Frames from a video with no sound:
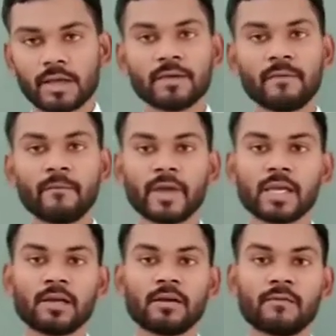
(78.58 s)
If
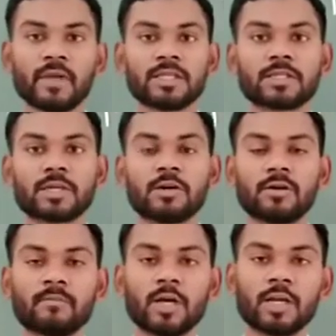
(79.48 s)
we invest
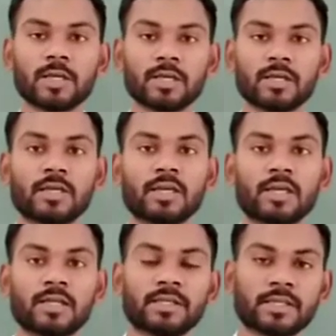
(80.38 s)
our money in
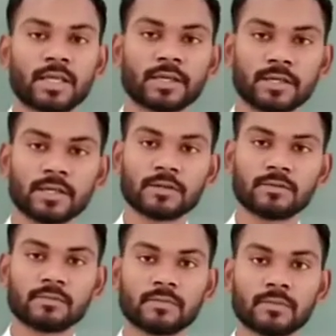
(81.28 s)
any
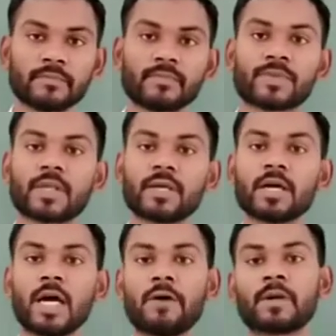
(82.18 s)
sector,
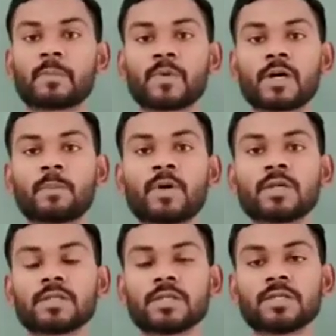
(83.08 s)
then our
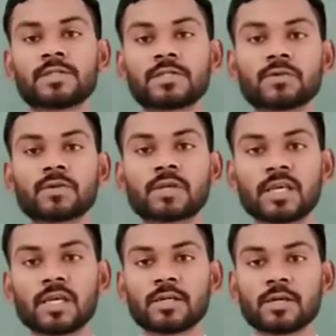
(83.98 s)
purpose is to
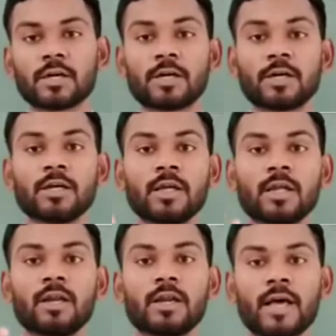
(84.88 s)
get
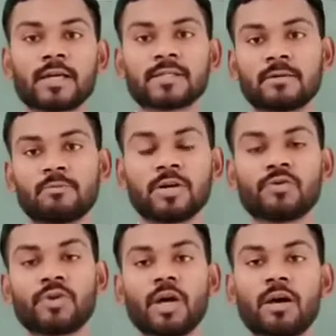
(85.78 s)
a large
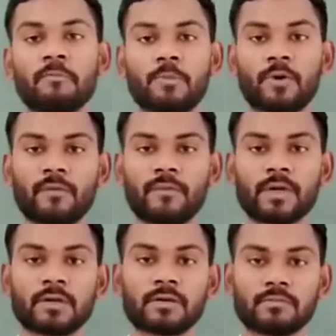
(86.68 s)
amount of profit.